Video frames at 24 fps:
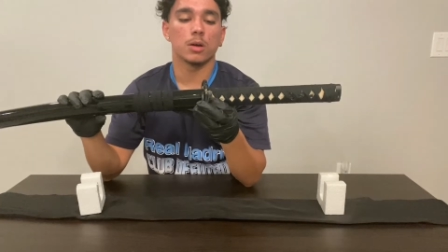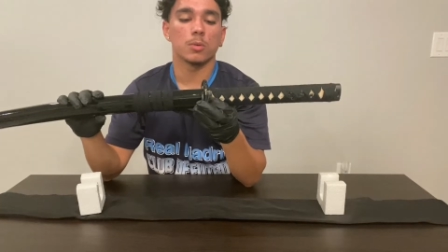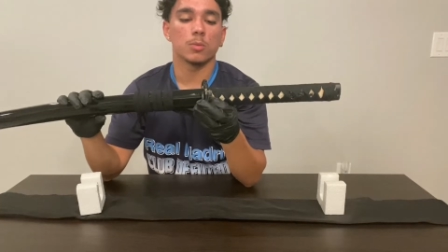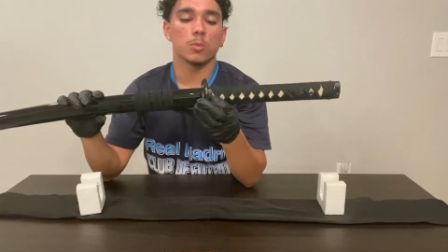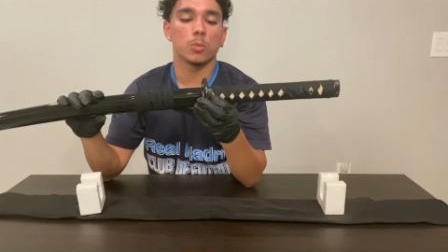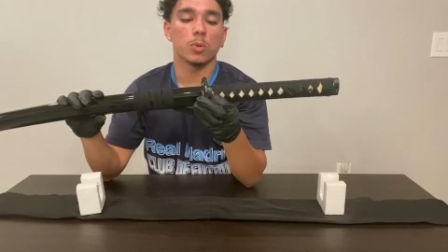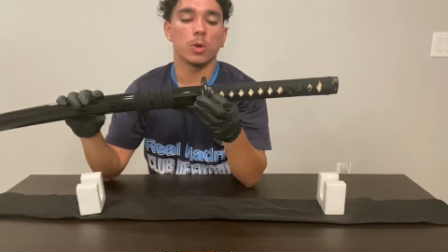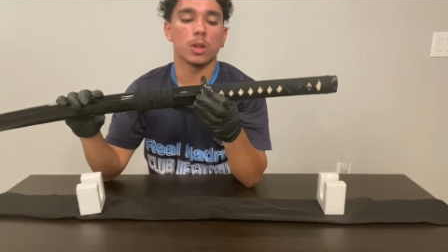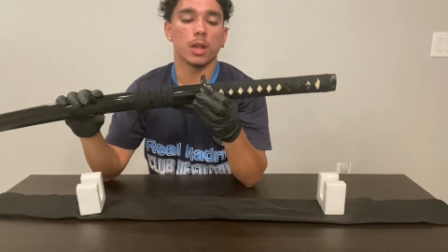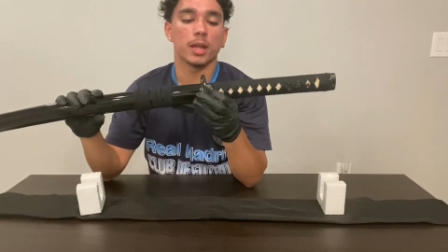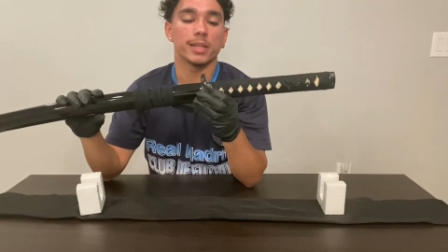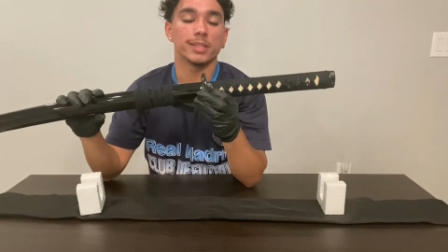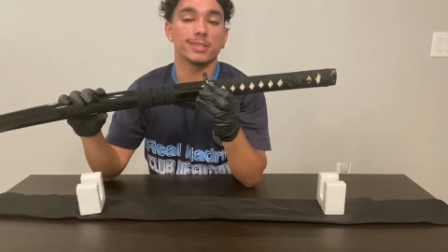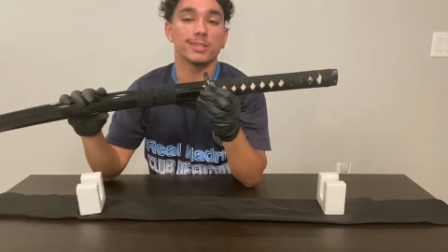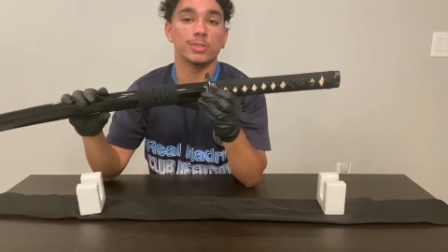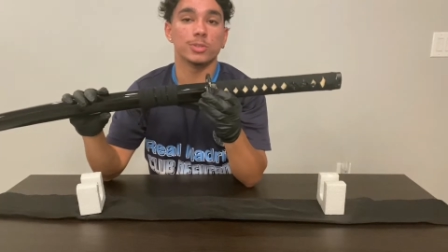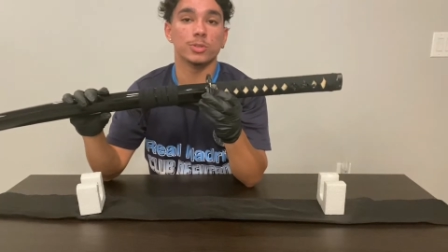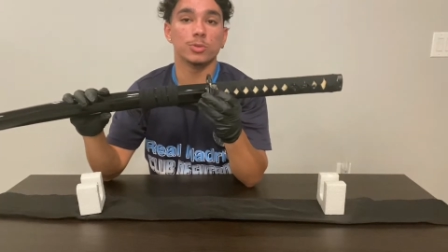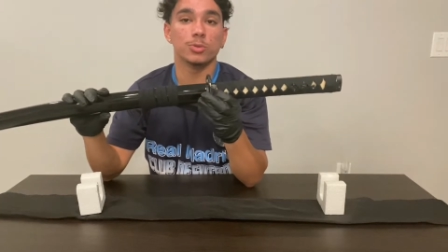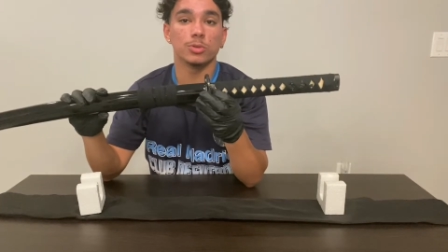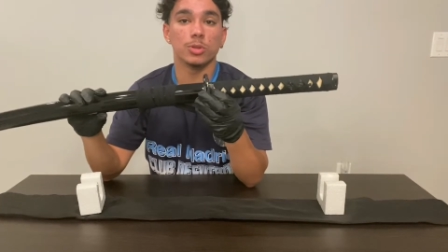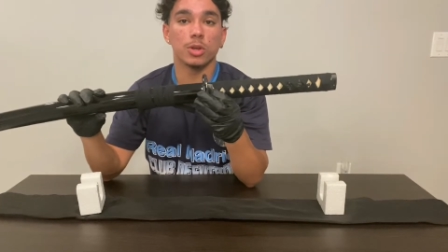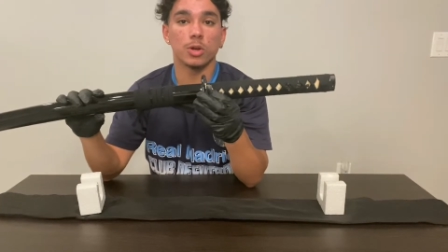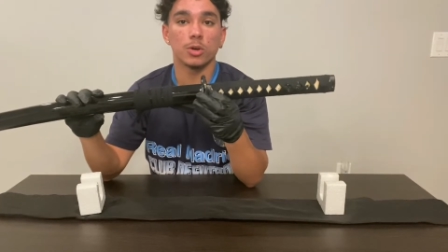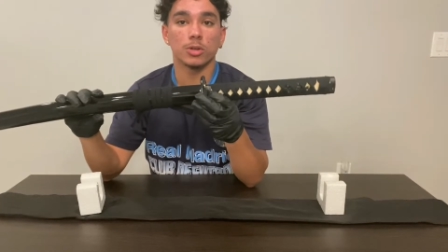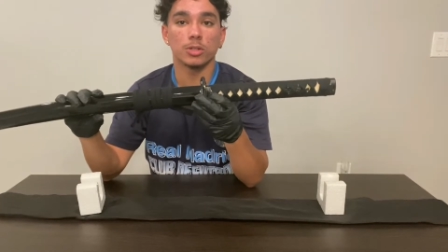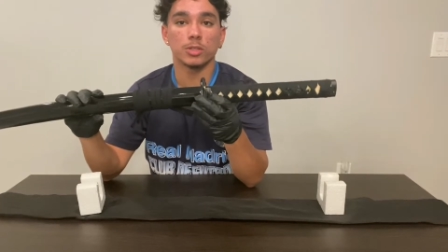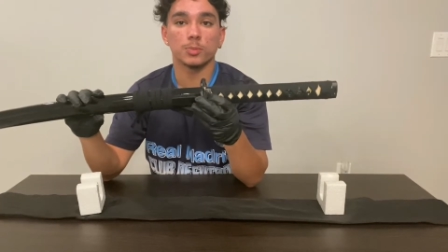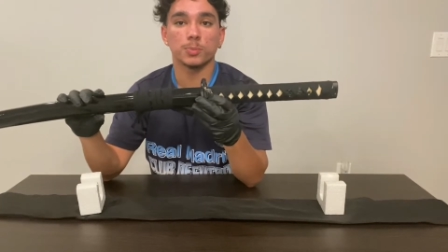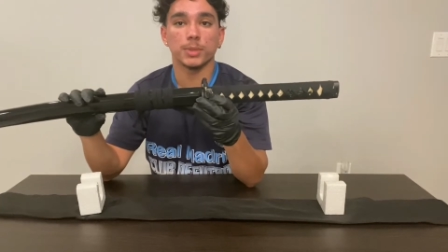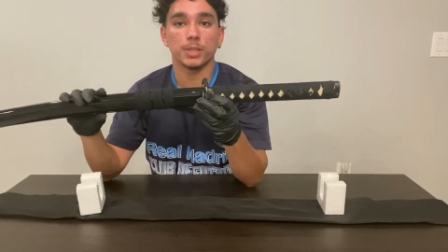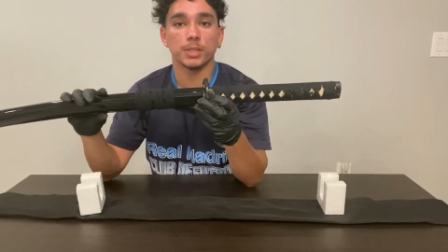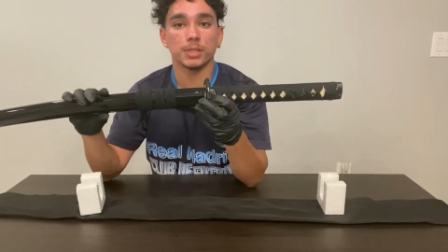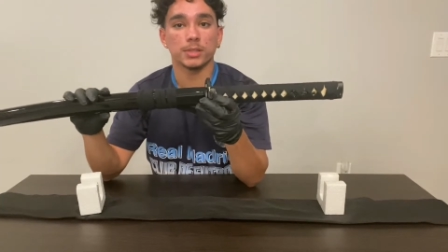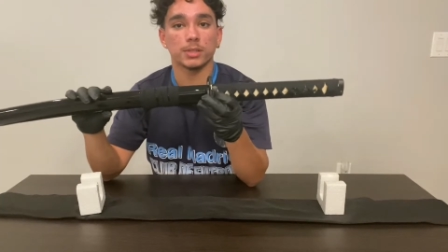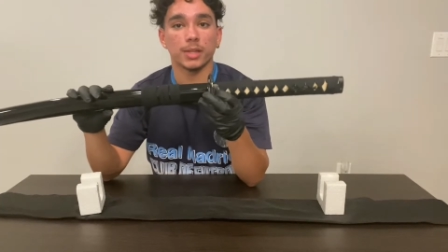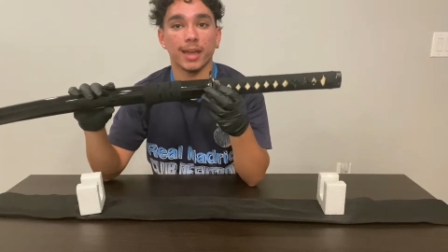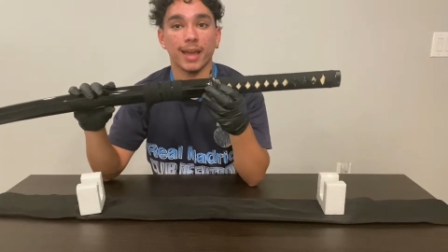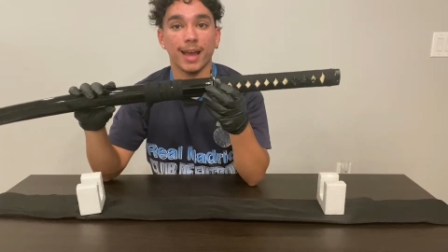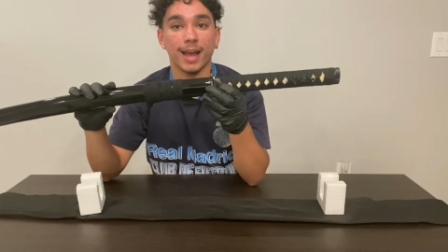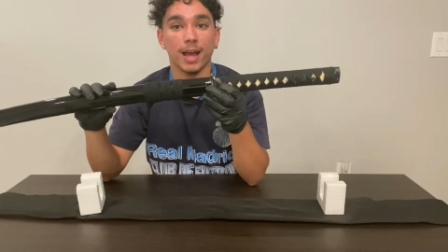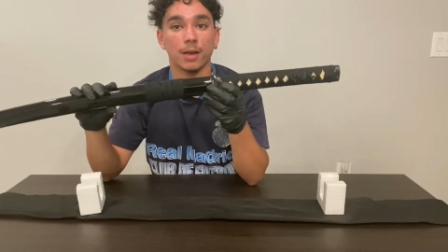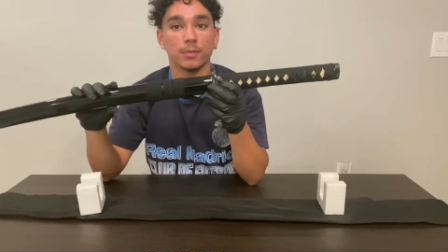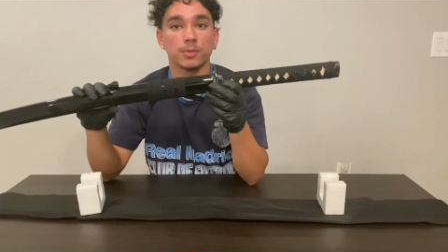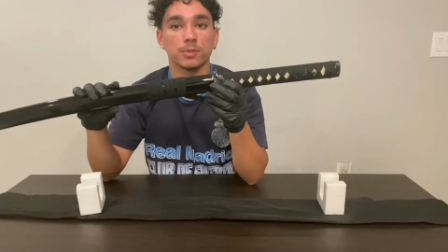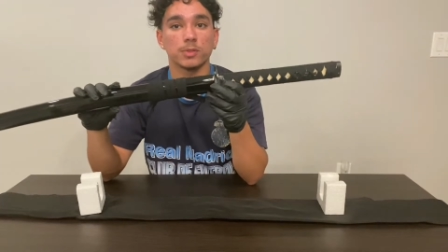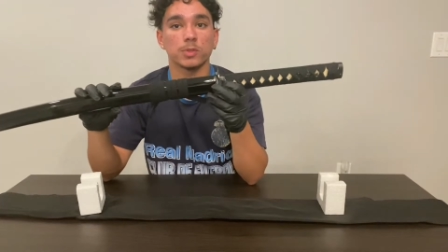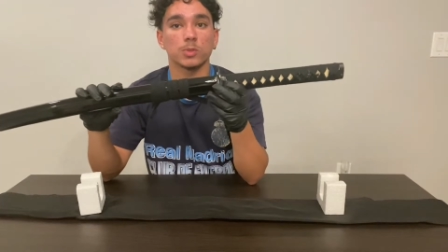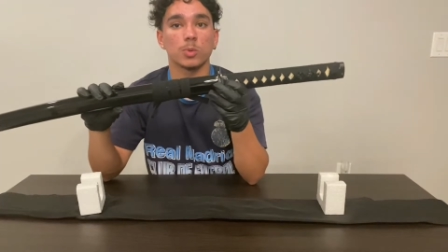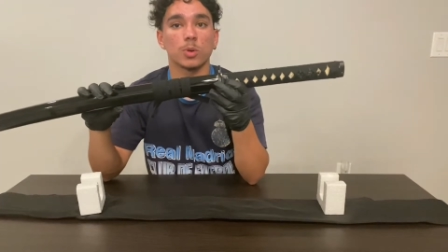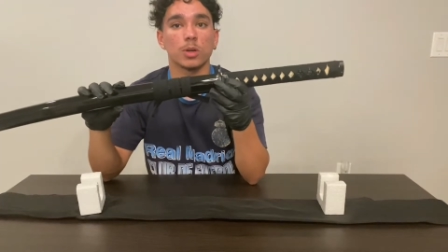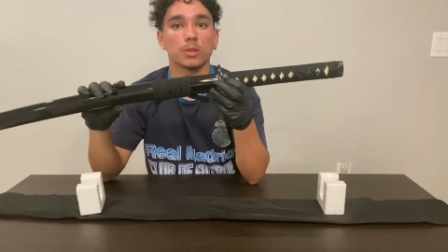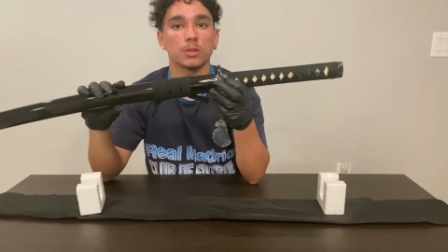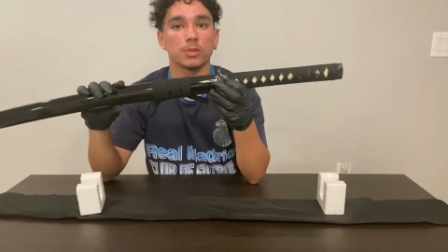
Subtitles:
What I do notice, because I have swung